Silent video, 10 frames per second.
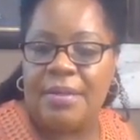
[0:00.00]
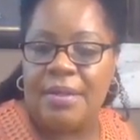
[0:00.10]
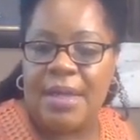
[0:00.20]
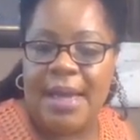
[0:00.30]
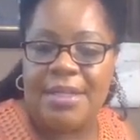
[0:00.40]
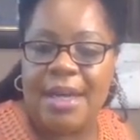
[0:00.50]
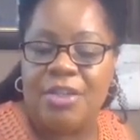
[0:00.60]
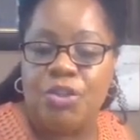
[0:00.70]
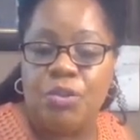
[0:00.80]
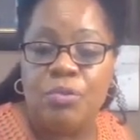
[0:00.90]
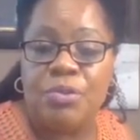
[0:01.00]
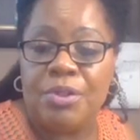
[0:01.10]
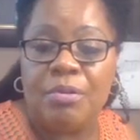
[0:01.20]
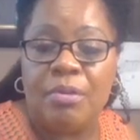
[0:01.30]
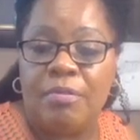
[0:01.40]

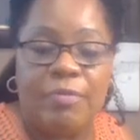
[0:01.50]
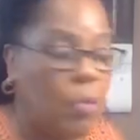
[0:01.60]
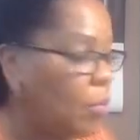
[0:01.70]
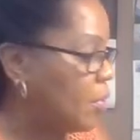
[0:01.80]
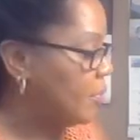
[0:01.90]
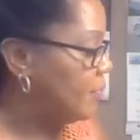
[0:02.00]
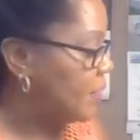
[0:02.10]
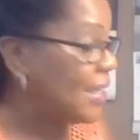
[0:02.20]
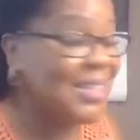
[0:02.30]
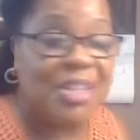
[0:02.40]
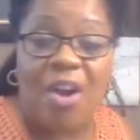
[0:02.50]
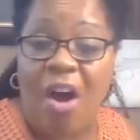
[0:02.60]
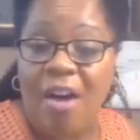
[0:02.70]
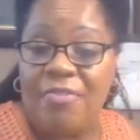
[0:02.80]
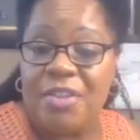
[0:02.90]
99204 is an
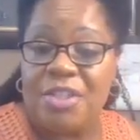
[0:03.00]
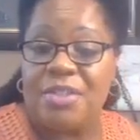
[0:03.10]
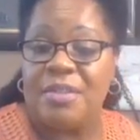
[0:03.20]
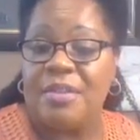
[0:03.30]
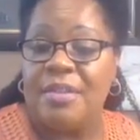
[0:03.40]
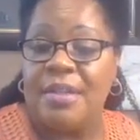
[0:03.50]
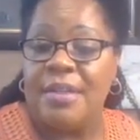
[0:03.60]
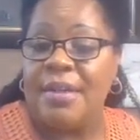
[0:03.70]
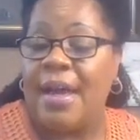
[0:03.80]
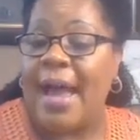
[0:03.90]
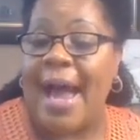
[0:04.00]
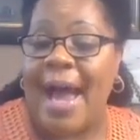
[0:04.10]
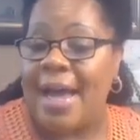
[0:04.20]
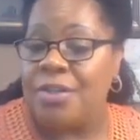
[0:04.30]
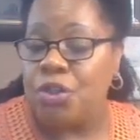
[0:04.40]
office,
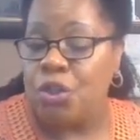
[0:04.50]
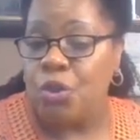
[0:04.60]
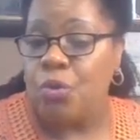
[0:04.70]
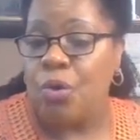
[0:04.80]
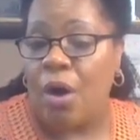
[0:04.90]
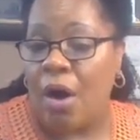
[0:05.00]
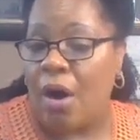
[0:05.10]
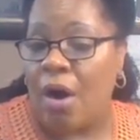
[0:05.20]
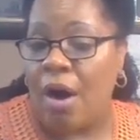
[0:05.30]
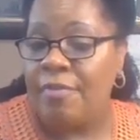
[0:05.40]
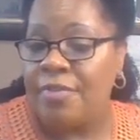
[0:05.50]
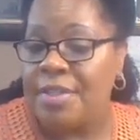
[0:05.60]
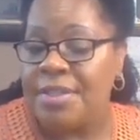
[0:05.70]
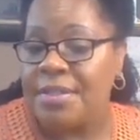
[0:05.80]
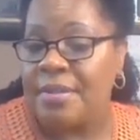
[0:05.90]
new
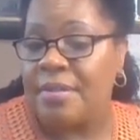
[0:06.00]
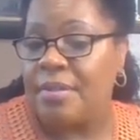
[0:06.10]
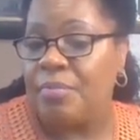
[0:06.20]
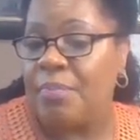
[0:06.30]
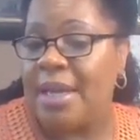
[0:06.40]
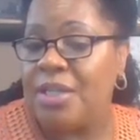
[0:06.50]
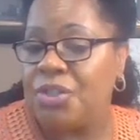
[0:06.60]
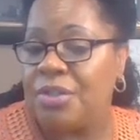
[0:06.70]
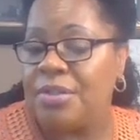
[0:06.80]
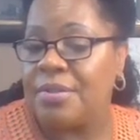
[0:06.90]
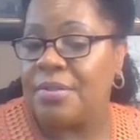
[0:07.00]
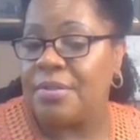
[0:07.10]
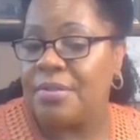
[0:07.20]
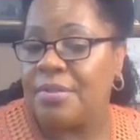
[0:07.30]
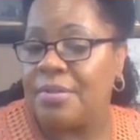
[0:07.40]
office patient.
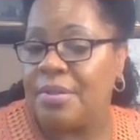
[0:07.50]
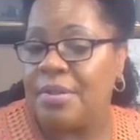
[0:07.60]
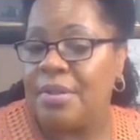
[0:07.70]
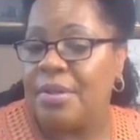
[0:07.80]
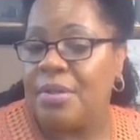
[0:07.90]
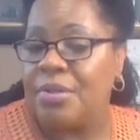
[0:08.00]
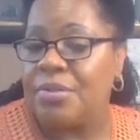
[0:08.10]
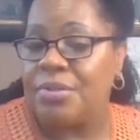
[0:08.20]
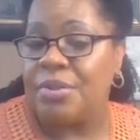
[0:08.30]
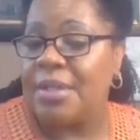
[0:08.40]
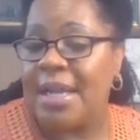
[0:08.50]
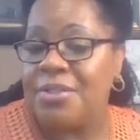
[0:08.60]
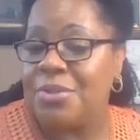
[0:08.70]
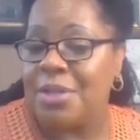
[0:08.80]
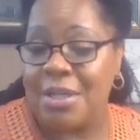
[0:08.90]
So the
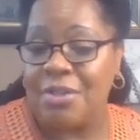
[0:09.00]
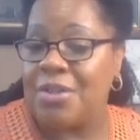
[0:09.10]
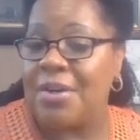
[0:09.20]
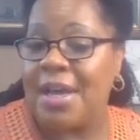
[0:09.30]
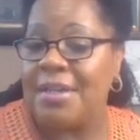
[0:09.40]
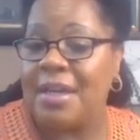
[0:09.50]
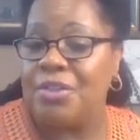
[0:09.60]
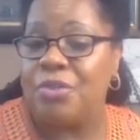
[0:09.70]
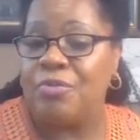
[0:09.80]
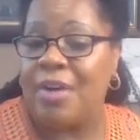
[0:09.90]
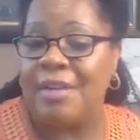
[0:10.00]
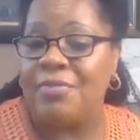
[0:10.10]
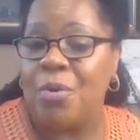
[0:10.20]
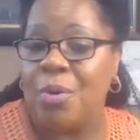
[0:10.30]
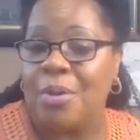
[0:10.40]
answer, and there's our
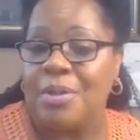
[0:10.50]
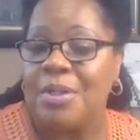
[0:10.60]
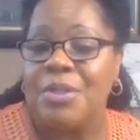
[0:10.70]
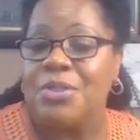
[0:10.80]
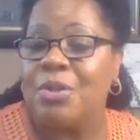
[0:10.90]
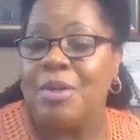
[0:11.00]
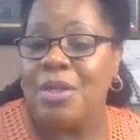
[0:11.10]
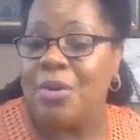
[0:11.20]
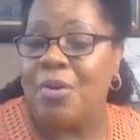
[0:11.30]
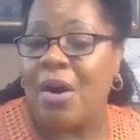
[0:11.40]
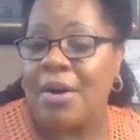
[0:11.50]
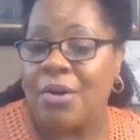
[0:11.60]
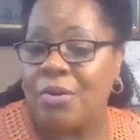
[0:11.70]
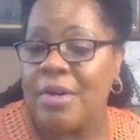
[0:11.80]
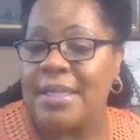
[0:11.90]
99254. So we know our
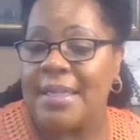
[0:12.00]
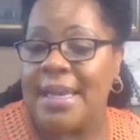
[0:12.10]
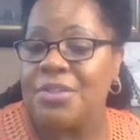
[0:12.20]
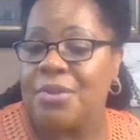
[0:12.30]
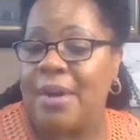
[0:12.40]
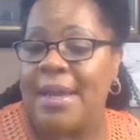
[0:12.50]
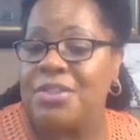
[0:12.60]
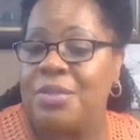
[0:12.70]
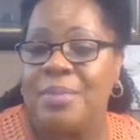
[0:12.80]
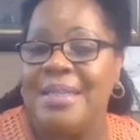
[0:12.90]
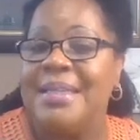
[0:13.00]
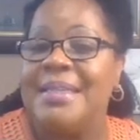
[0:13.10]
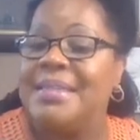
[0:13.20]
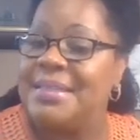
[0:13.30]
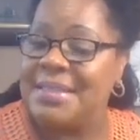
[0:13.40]
correct answer has to be
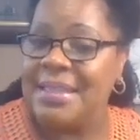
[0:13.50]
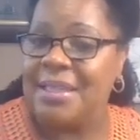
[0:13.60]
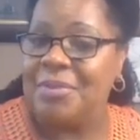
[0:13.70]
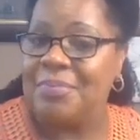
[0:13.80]
C.